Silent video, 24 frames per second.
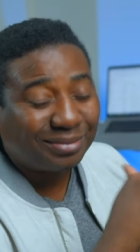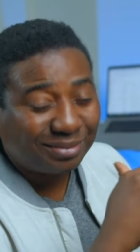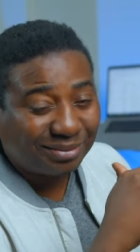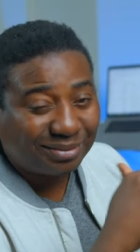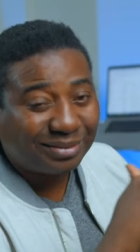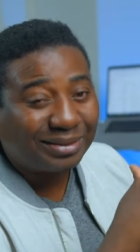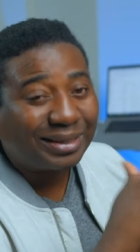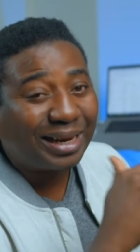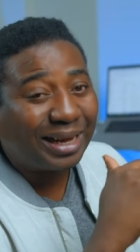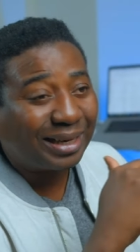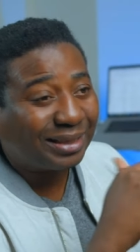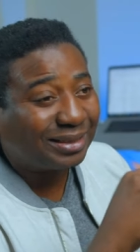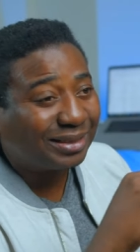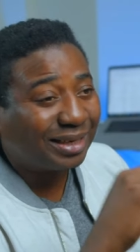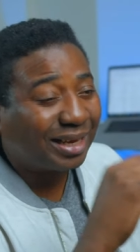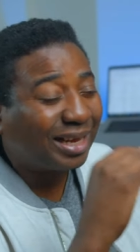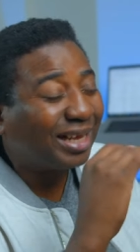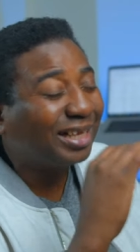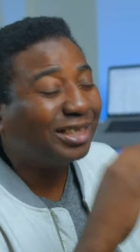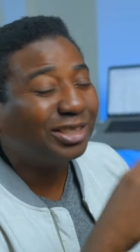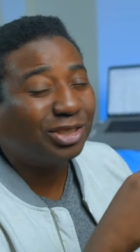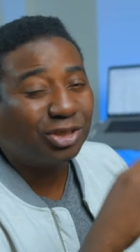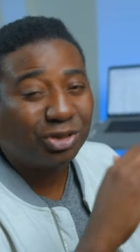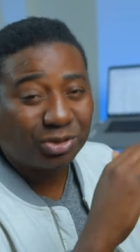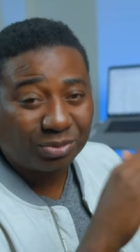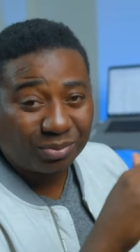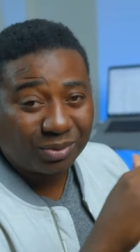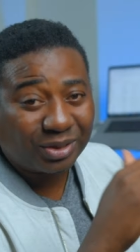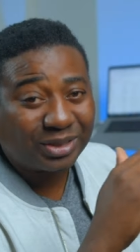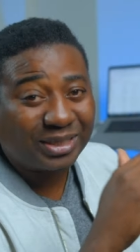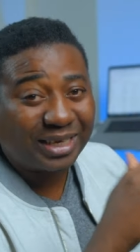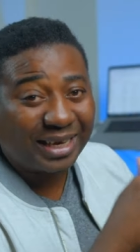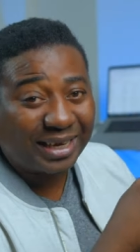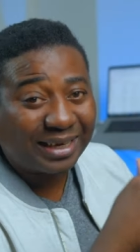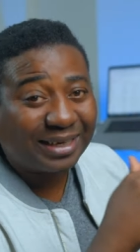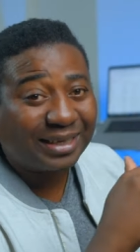that's it's too much
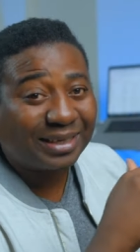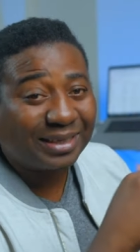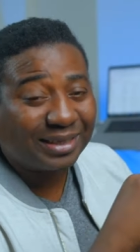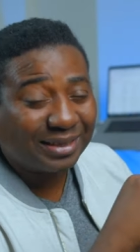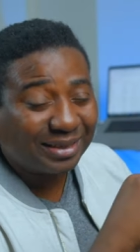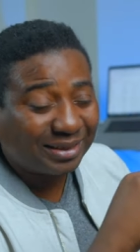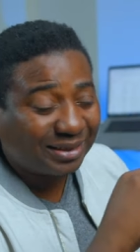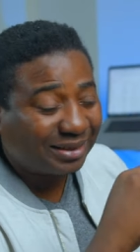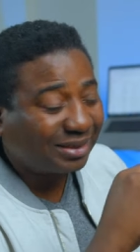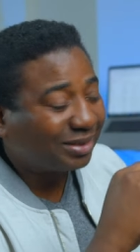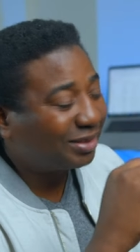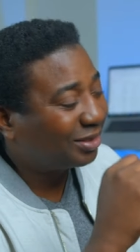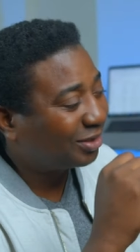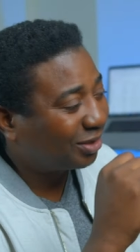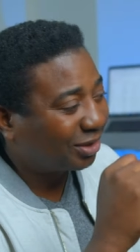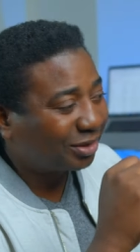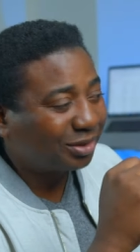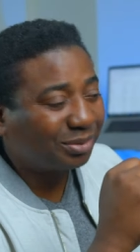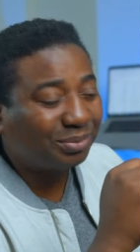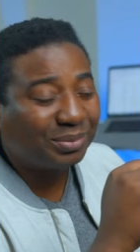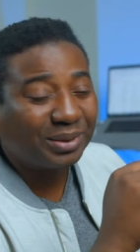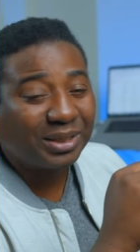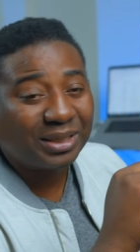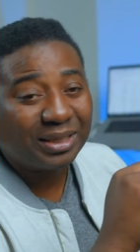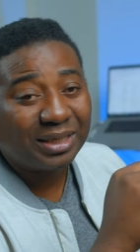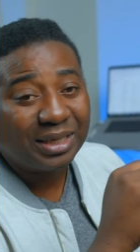headache trust me